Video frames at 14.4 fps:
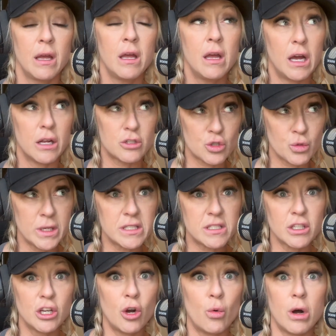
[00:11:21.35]
a choice
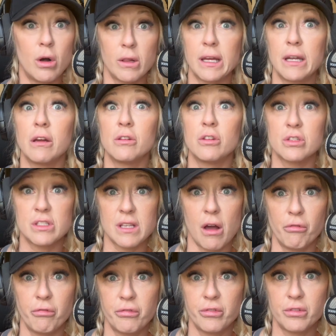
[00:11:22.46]
to go all in on
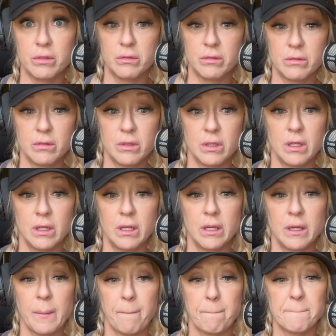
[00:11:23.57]
yourself.
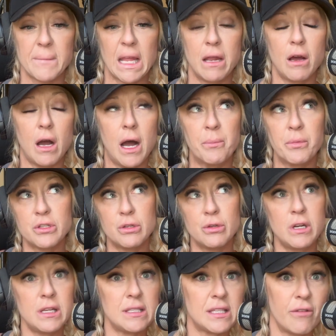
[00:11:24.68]
And
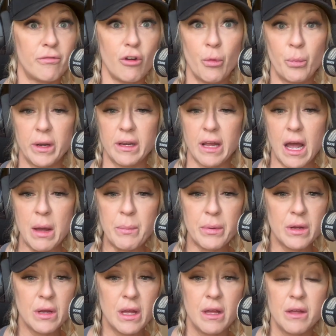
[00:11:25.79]
opportunities have opened up
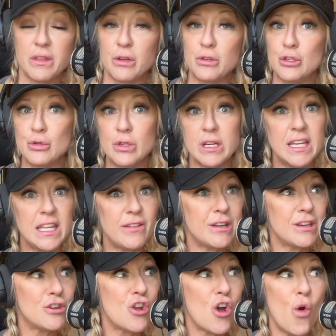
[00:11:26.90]
that you didn't
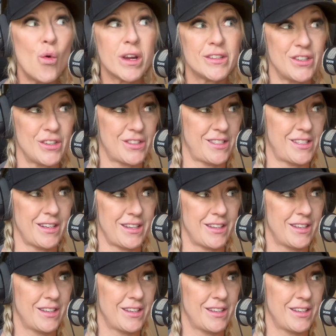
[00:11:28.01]
even know existed.